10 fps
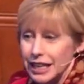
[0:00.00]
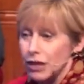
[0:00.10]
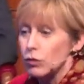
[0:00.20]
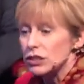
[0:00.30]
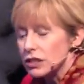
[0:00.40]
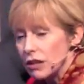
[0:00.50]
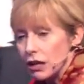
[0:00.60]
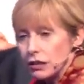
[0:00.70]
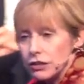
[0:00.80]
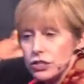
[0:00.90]
And with
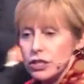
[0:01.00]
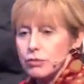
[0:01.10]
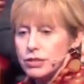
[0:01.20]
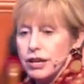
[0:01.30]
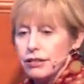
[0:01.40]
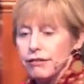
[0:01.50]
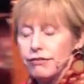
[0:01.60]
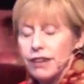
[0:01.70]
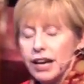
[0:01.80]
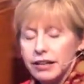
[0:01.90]
scholarships and the
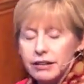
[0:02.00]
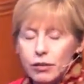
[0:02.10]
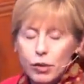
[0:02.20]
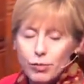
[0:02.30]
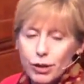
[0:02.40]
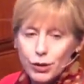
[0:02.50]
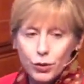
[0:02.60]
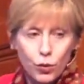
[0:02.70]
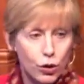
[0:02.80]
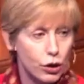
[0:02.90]
fact that my mother
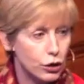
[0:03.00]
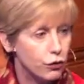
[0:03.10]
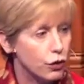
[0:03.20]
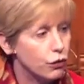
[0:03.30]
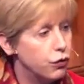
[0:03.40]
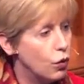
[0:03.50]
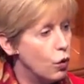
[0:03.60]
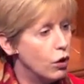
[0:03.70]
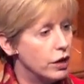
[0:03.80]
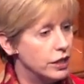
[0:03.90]
worked for
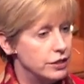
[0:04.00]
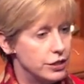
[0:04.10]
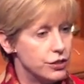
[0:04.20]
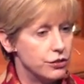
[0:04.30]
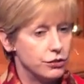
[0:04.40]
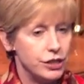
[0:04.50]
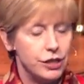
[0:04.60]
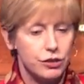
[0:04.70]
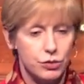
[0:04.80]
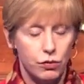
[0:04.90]
4 additional
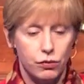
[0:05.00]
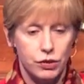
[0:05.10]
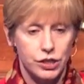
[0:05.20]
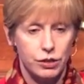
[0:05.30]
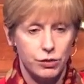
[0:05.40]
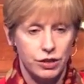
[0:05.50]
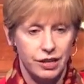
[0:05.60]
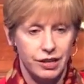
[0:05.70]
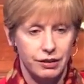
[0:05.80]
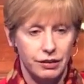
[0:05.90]
years before she
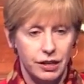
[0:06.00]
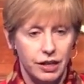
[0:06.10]
retired,